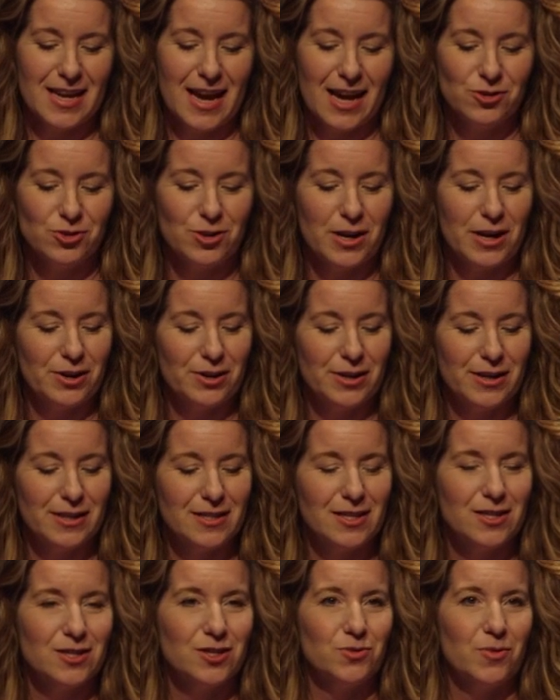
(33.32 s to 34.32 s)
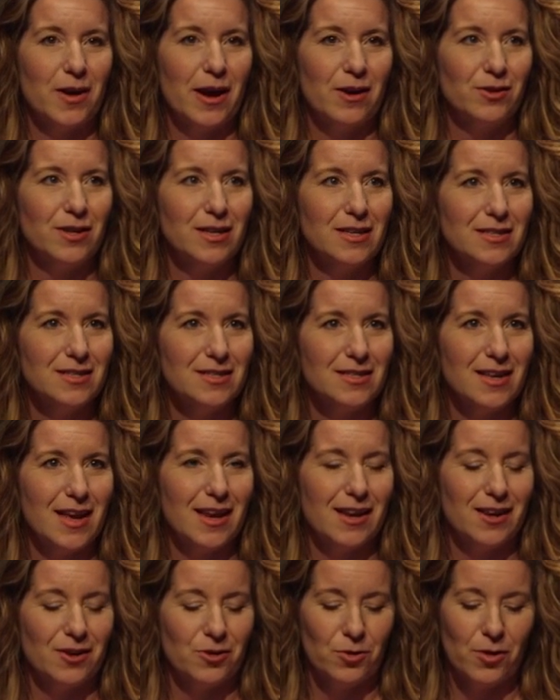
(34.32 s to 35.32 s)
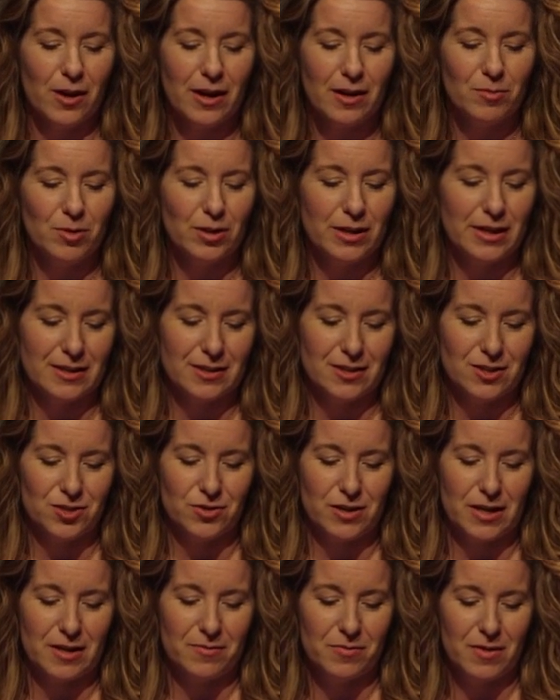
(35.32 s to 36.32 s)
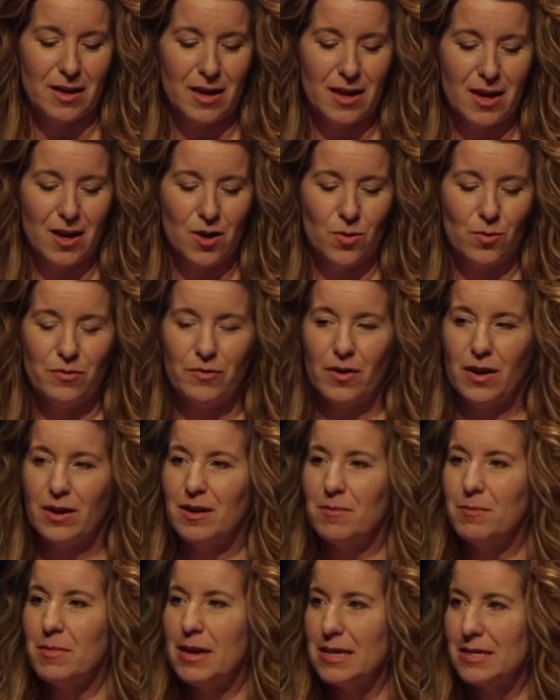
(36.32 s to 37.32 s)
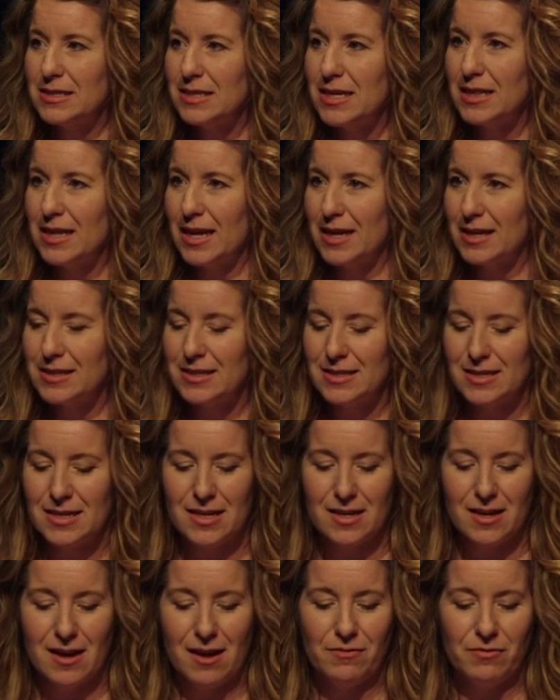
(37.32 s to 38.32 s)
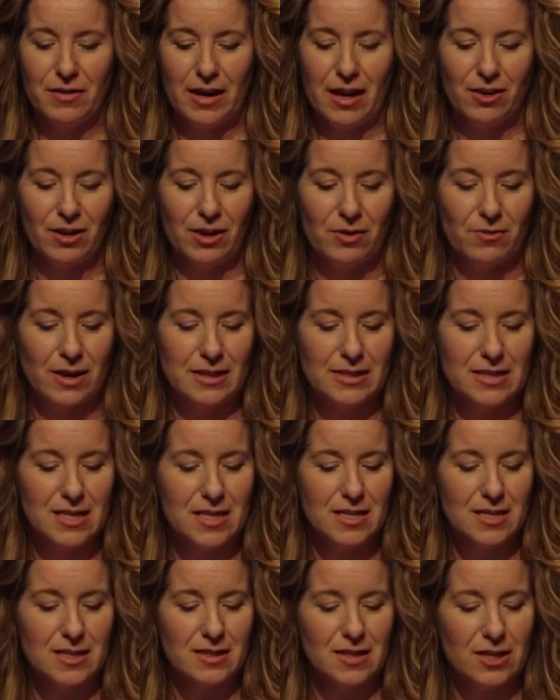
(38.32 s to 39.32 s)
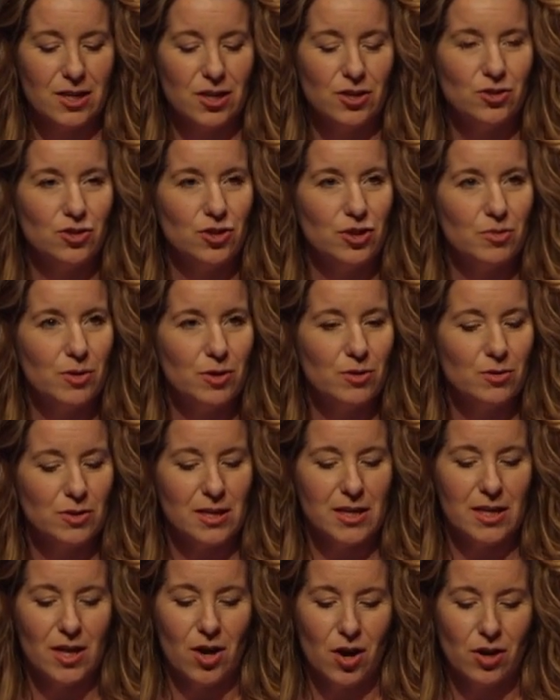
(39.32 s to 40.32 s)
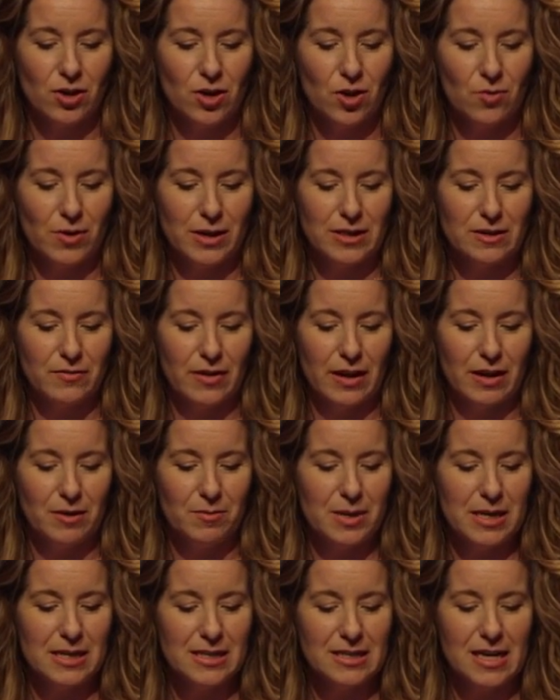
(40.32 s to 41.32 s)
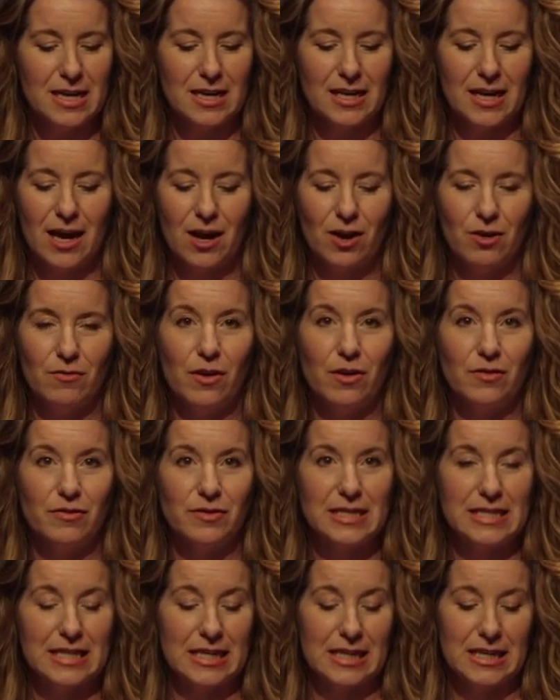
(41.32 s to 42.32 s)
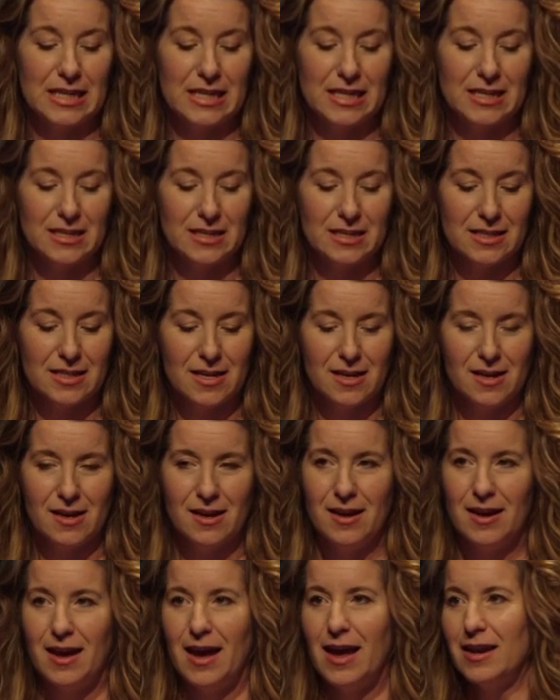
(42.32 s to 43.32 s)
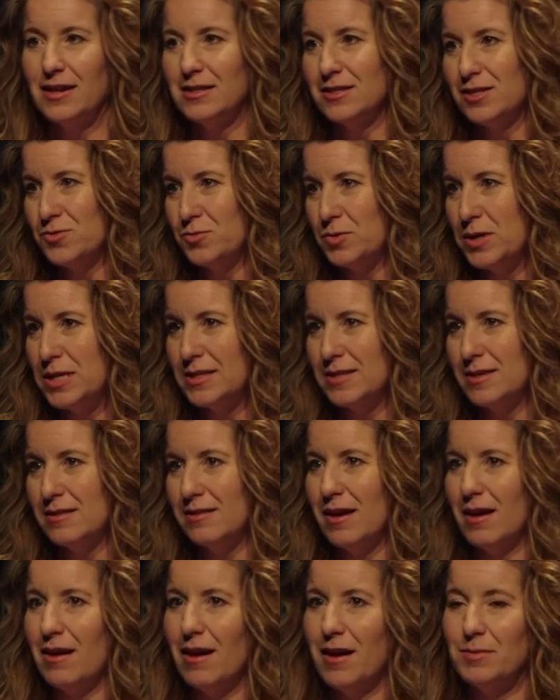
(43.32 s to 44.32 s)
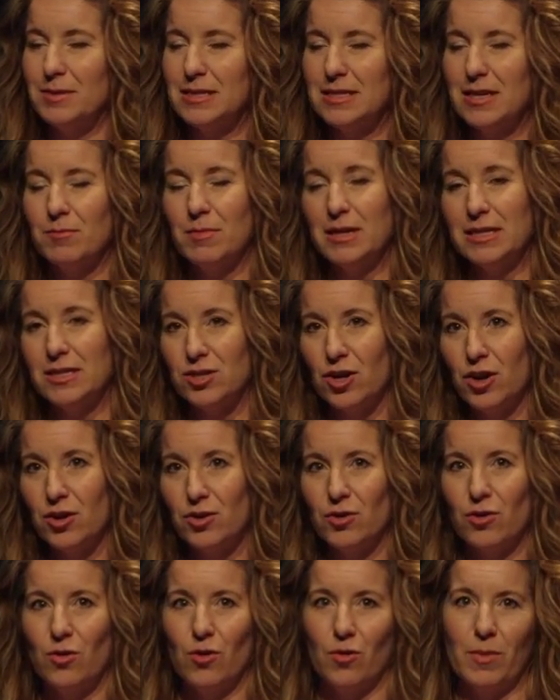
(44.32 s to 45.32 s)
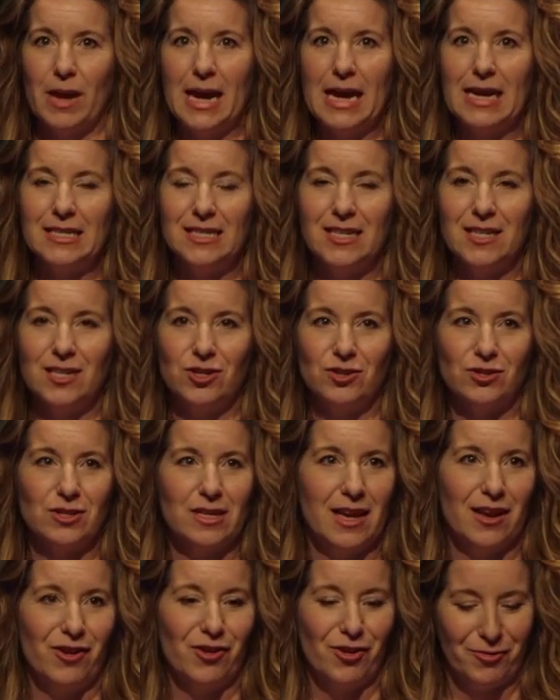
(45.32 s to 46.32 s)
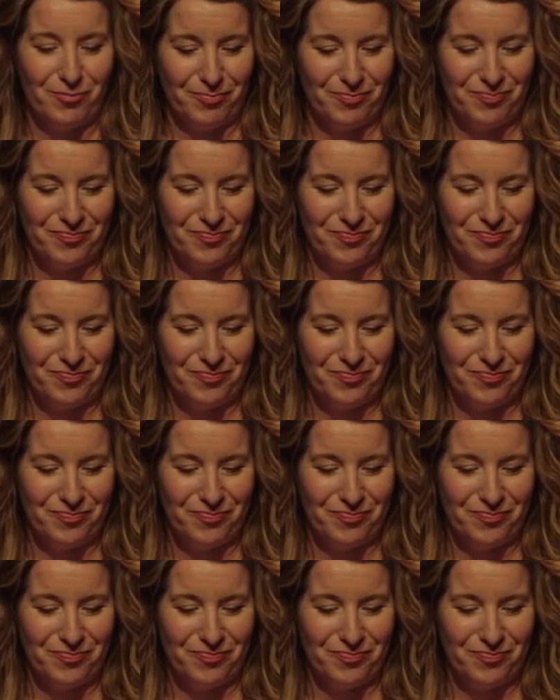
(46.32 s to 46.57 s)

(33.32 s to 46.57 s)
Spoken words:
natural areas that surround us and an incredible history. We've got an amazing legacy of caring residents that contribute to the ongoing development and care of our facilities. And it's the reason that I'm still in my starter home 18 years later.